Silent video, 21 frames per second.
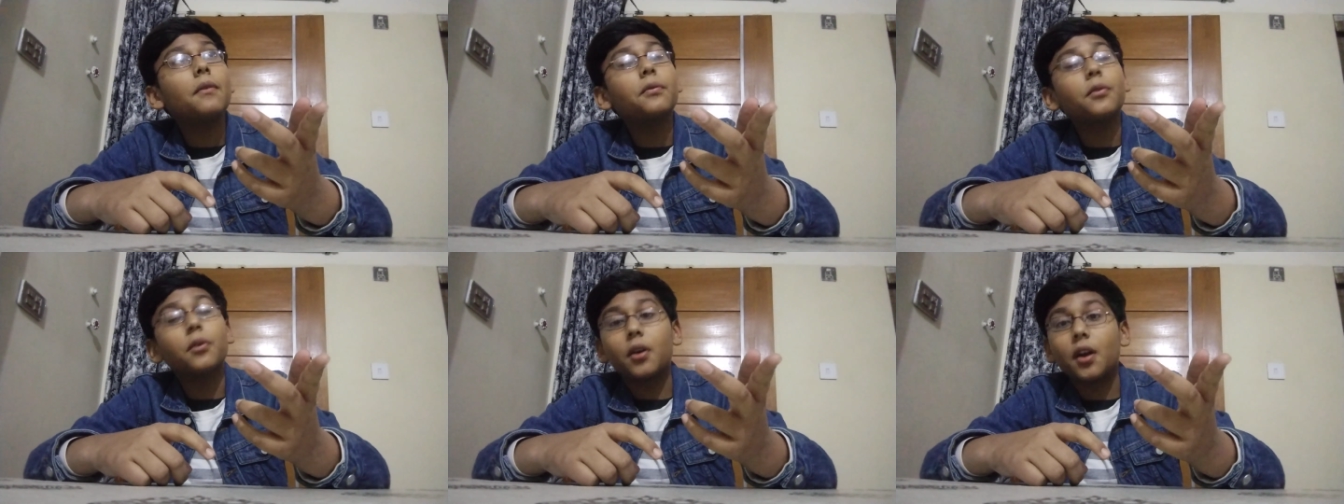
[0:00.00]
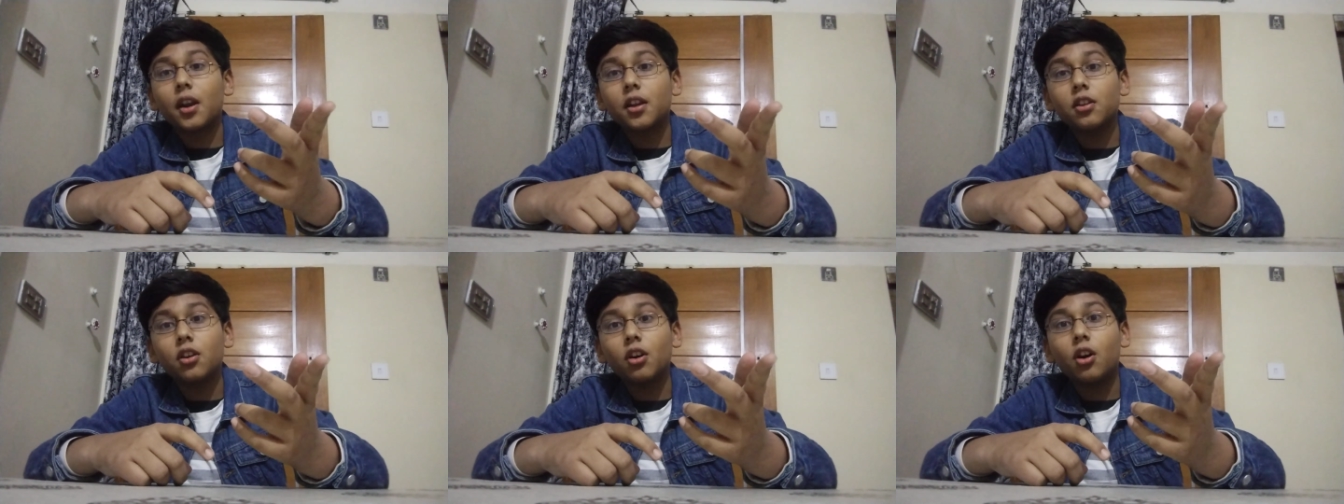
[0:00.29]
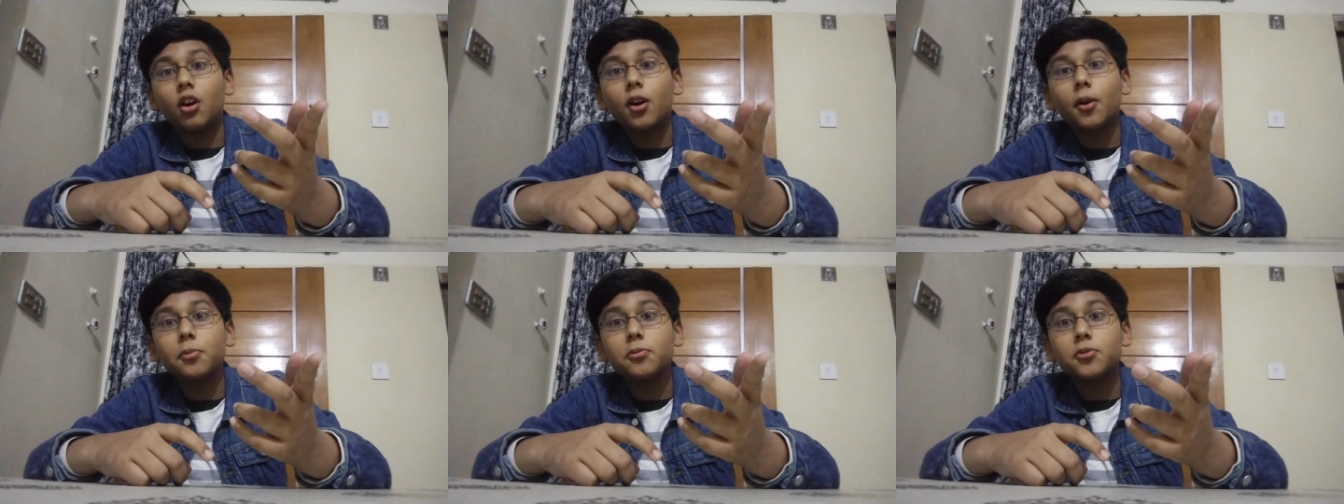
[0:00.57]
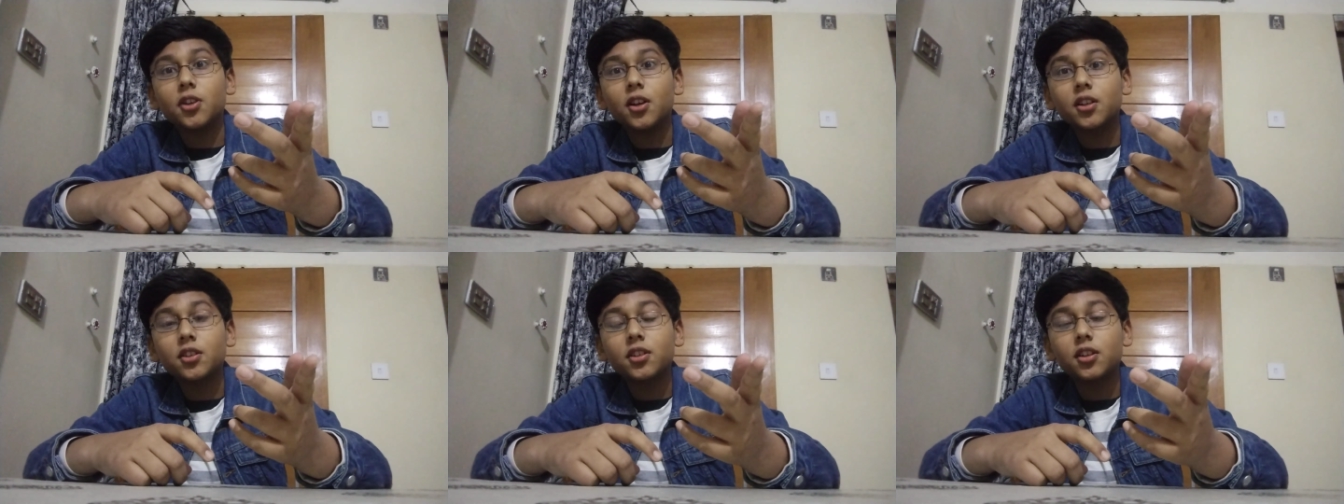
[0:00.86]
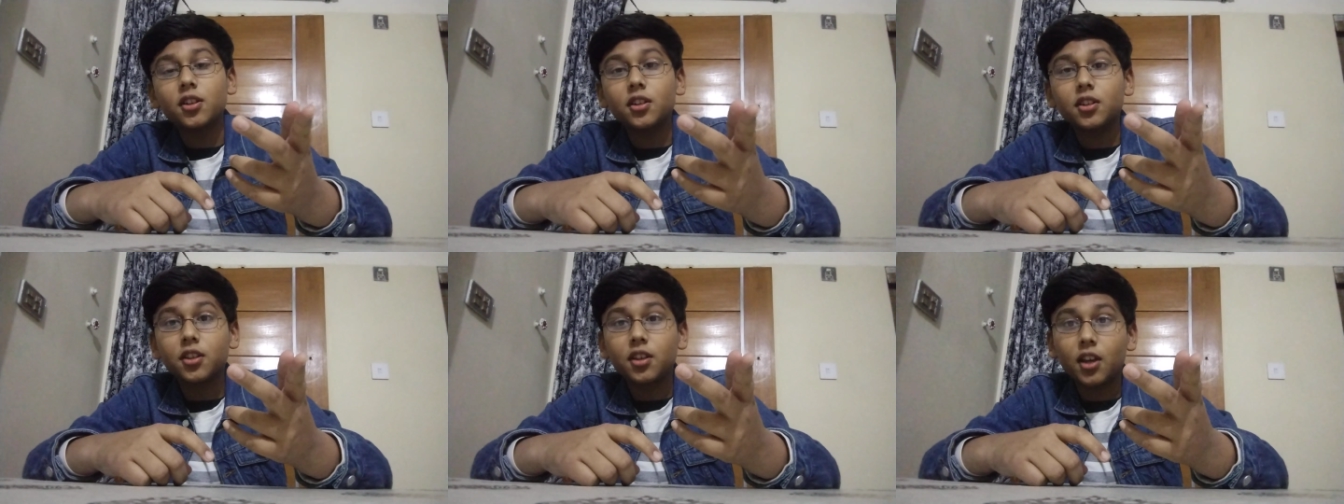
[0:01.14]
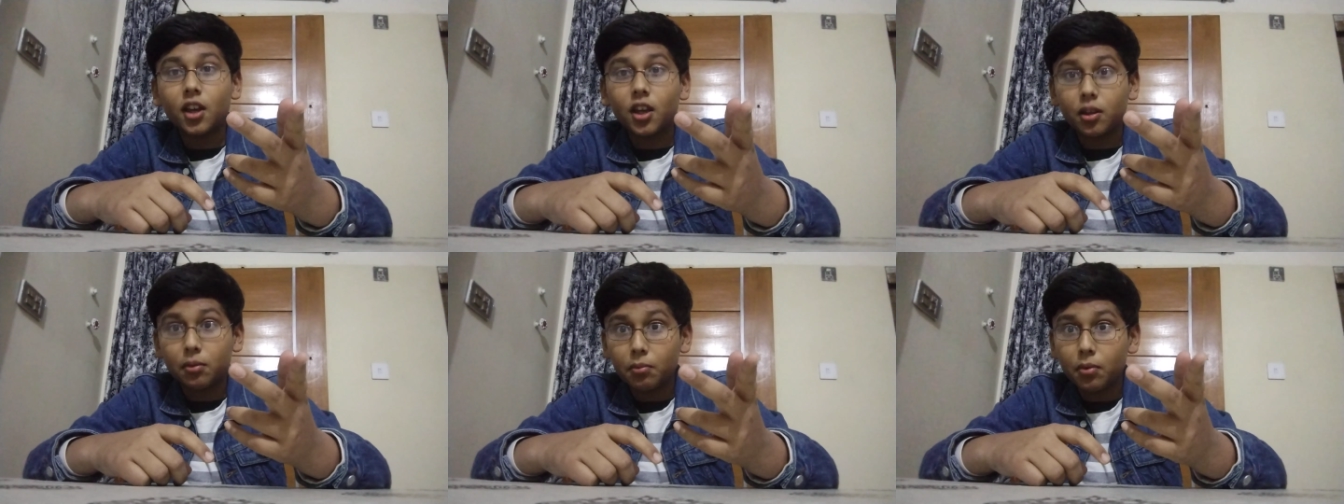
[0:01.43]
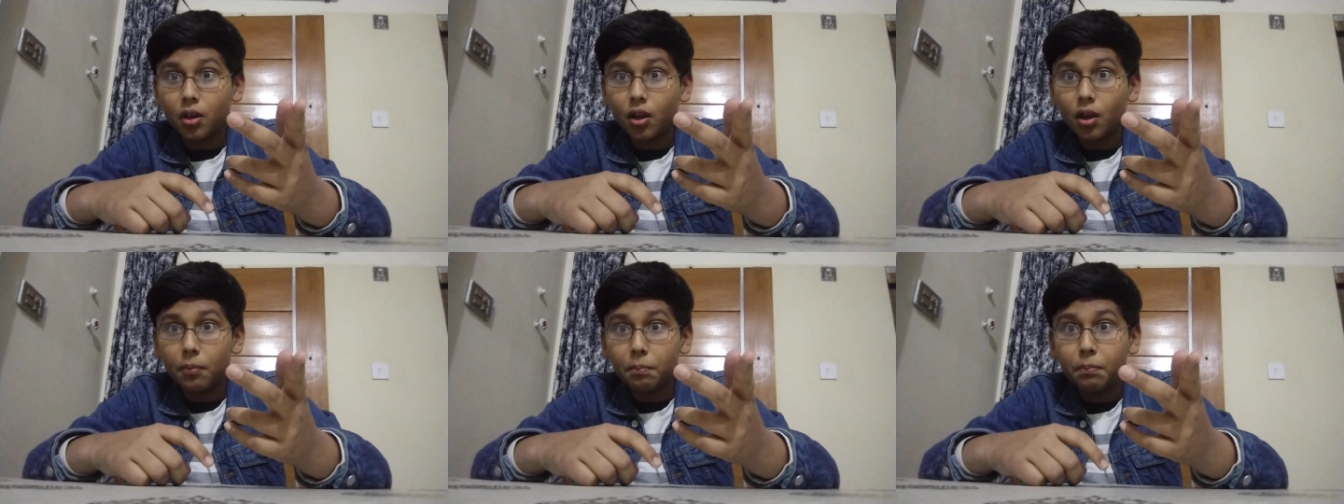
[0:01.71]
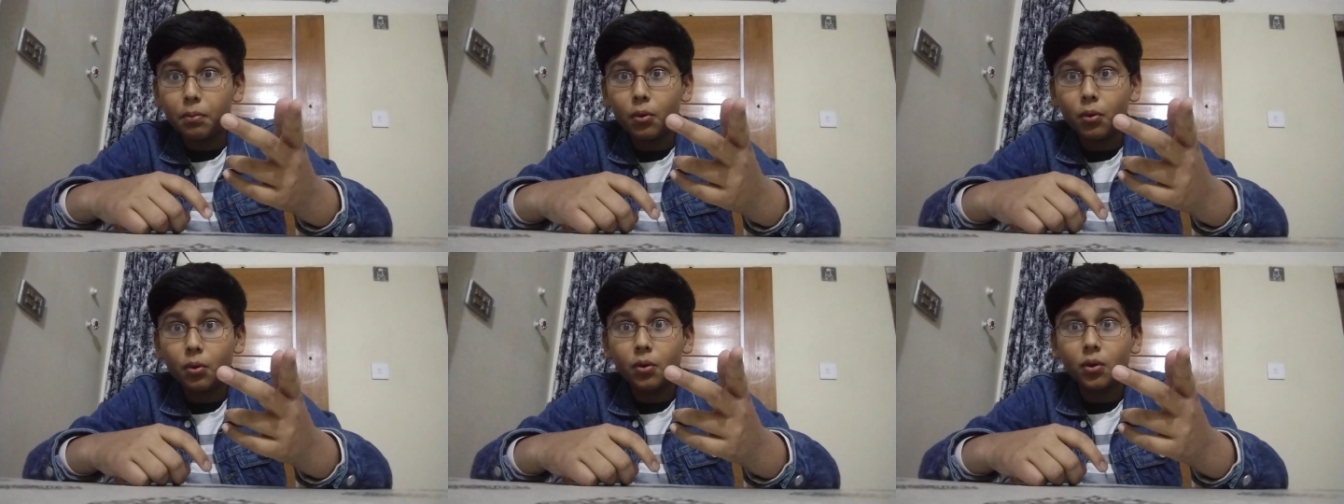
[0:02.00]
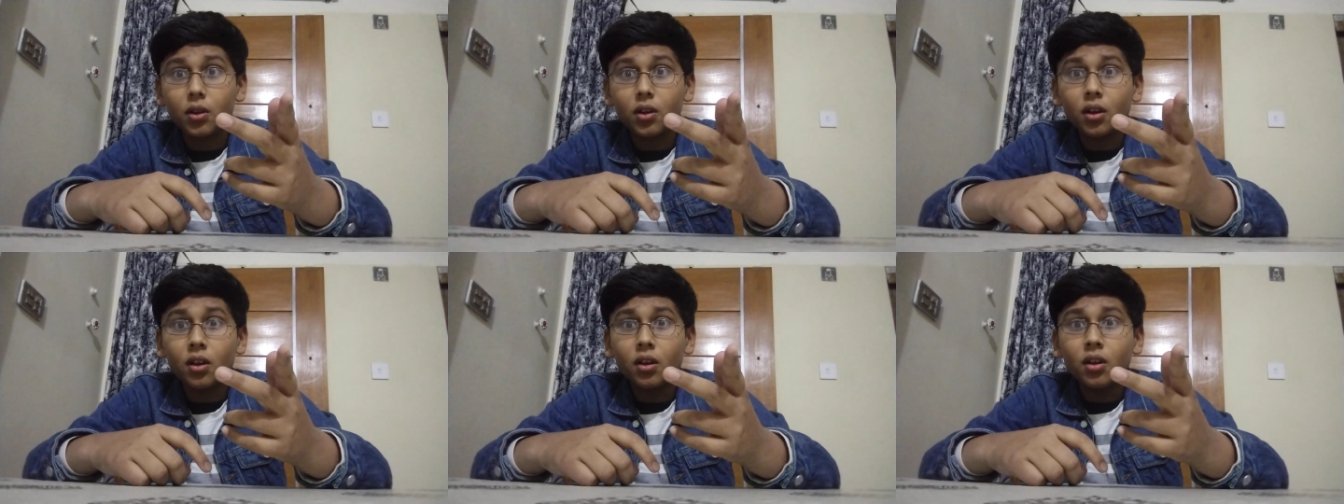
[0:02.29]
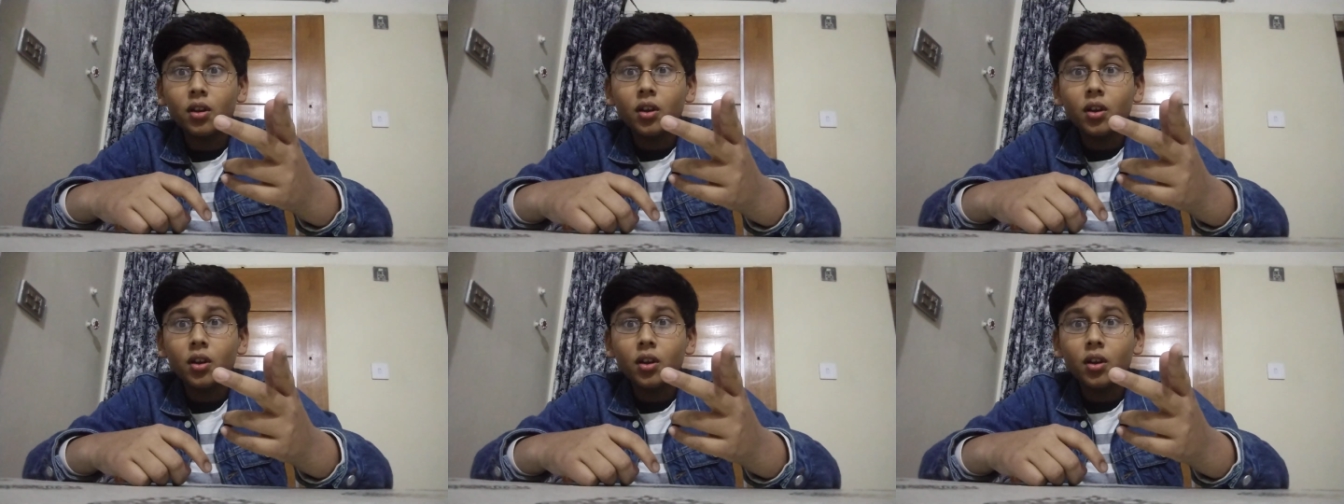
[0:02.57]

For any object, it can be a book